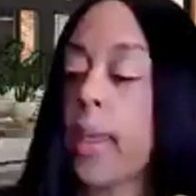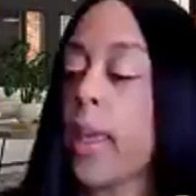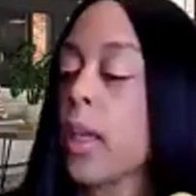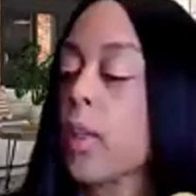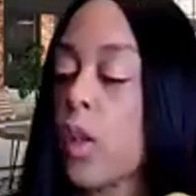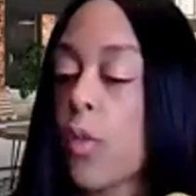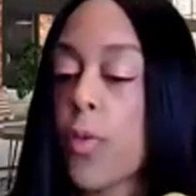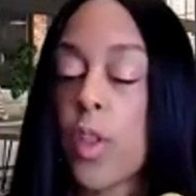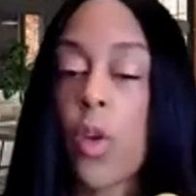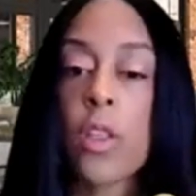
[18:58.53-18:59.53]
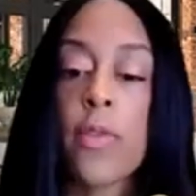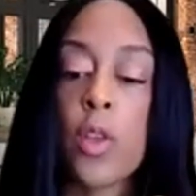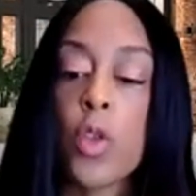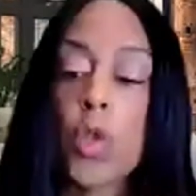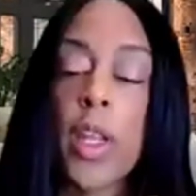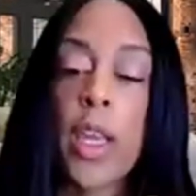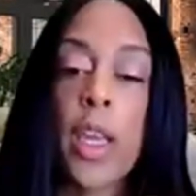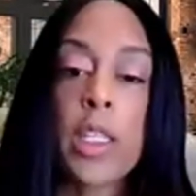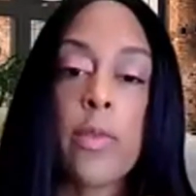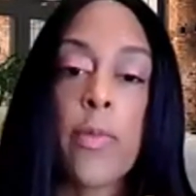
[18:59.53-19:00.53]
so for those of you joining us
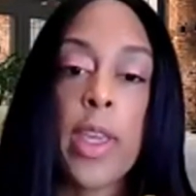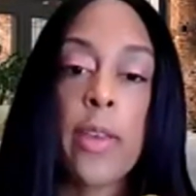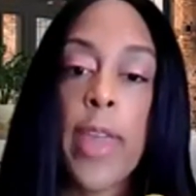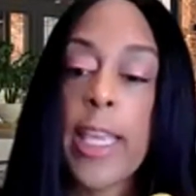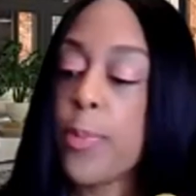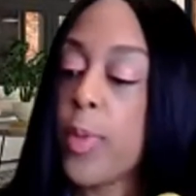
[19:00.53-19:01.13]
via Facebook